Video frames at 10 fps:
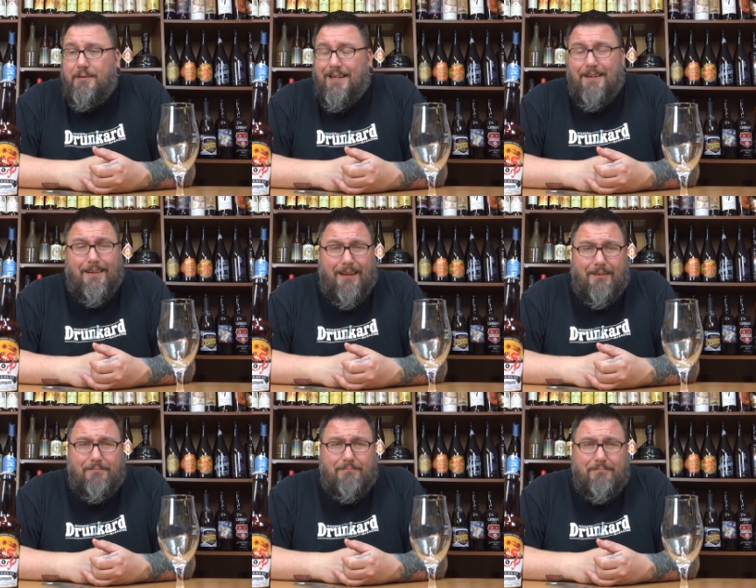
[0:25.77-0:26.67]
kind of dug it.
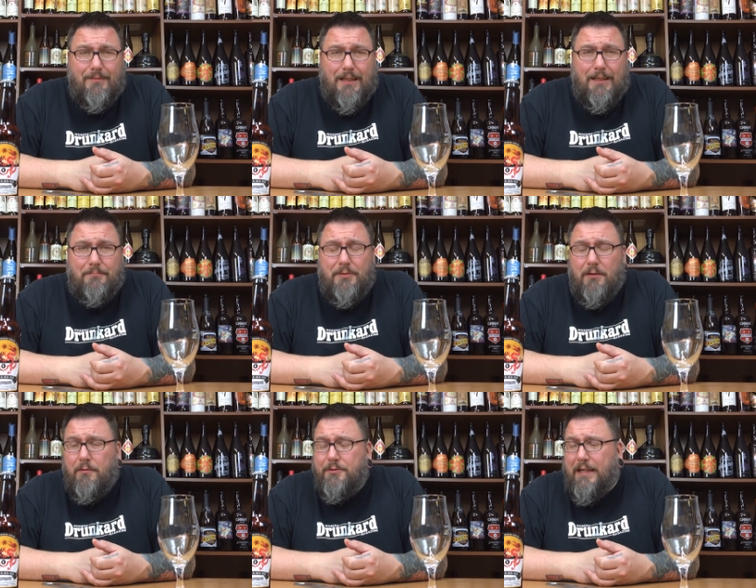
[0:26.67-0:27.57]
Um,
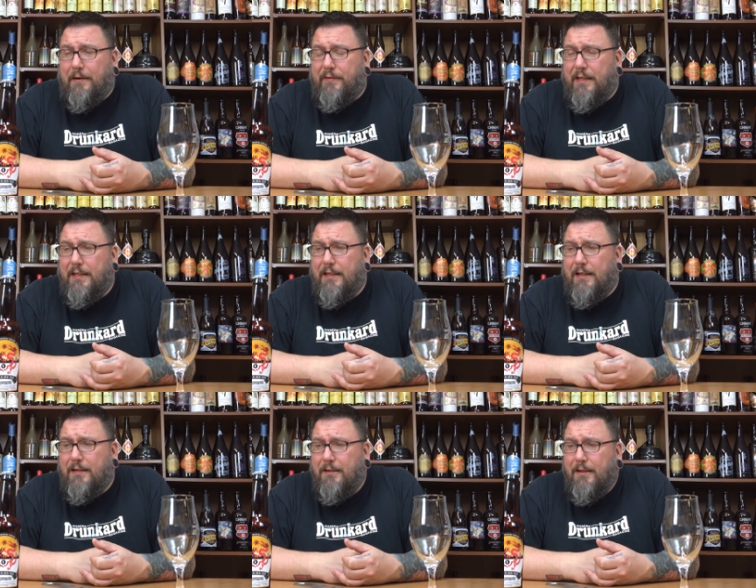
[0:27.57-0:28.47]
dug what was having, and
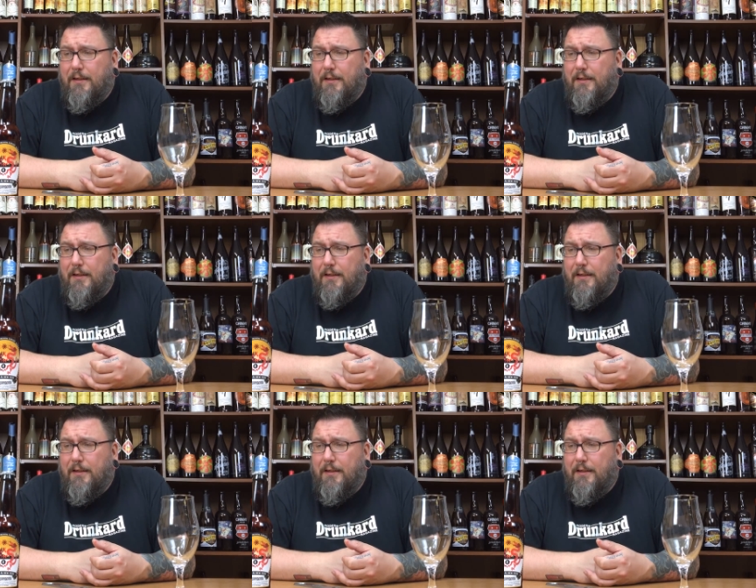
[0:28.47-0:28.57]
uh,